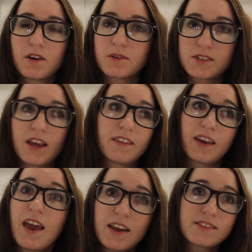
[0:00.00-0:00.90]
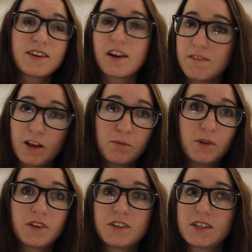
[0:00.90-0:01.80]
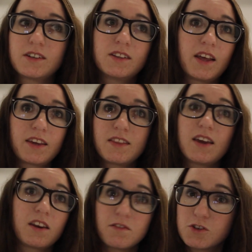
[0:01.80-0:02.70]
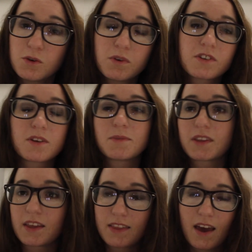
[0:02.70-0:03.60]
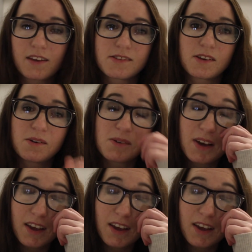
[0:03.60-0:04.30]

saying hey, it's not available until the end of June or something like that. So